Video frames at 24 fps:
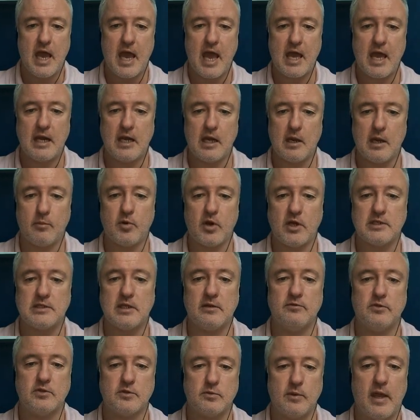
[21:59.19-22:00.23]
and any
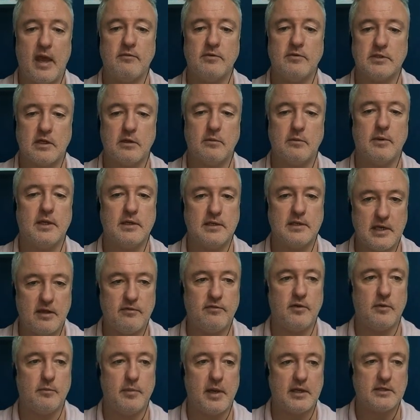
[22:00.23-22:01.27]
price levels we have is going to be a
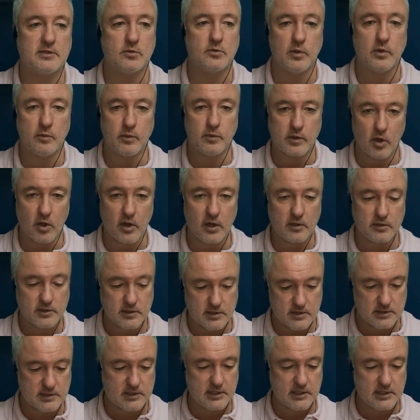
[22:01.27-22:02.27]
definite battle. When we go down to the